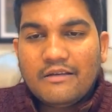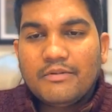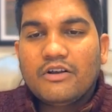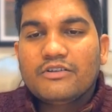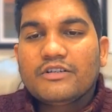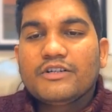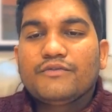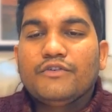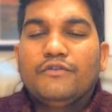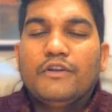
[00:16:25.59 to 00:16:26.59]
and because it is
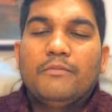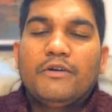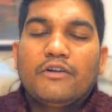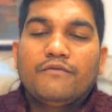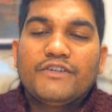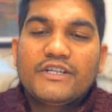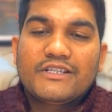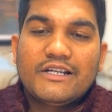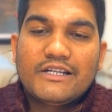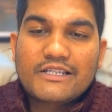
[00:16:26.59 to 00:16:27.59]
fulfillment of
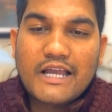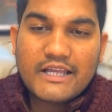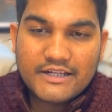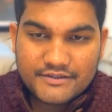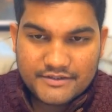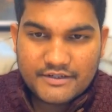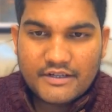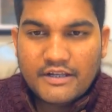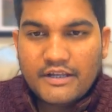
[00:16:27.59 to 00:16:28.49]
wishes and desires.